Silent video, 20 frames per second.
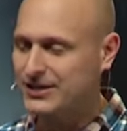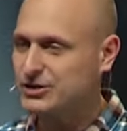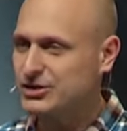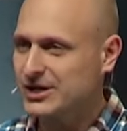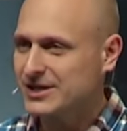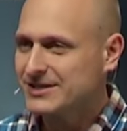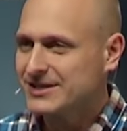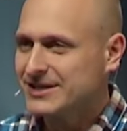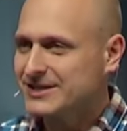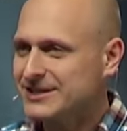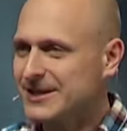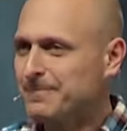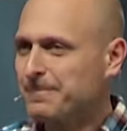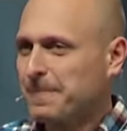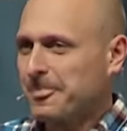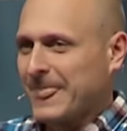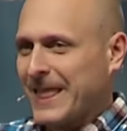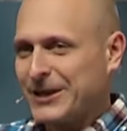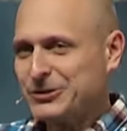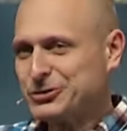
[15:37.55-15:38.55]
Jesus
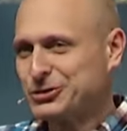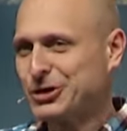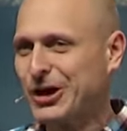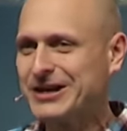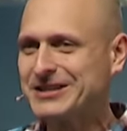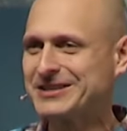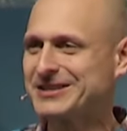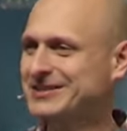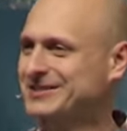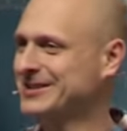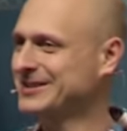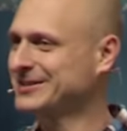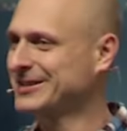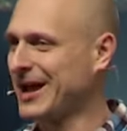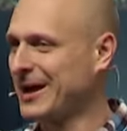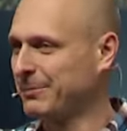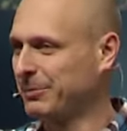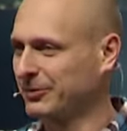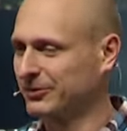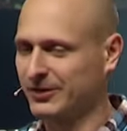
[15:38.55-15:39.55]
instructs his
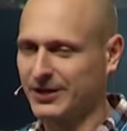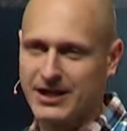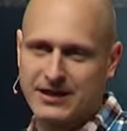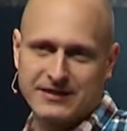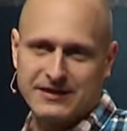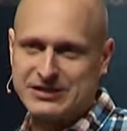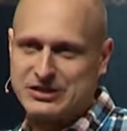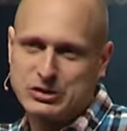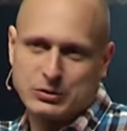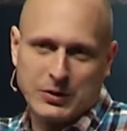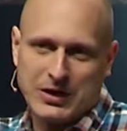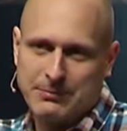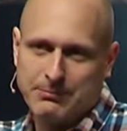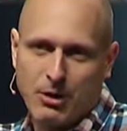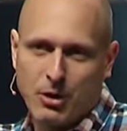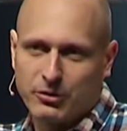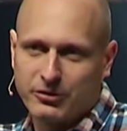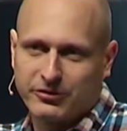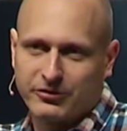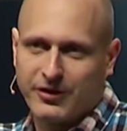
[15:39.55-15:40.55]
disciples to get this sweet
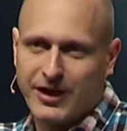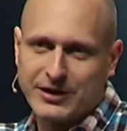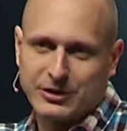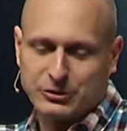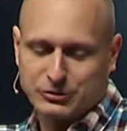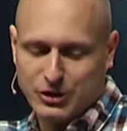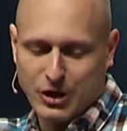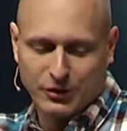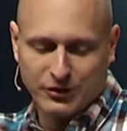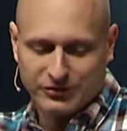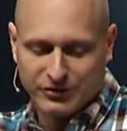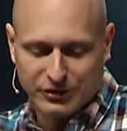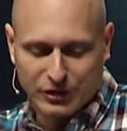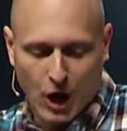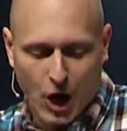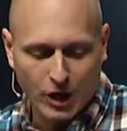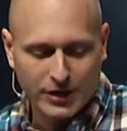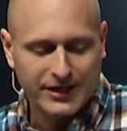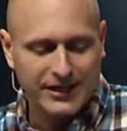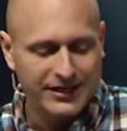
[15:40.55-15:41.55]
motorcycle known as a
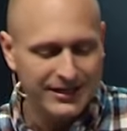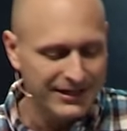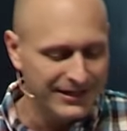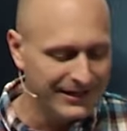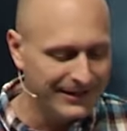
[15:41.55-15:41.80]
donkey.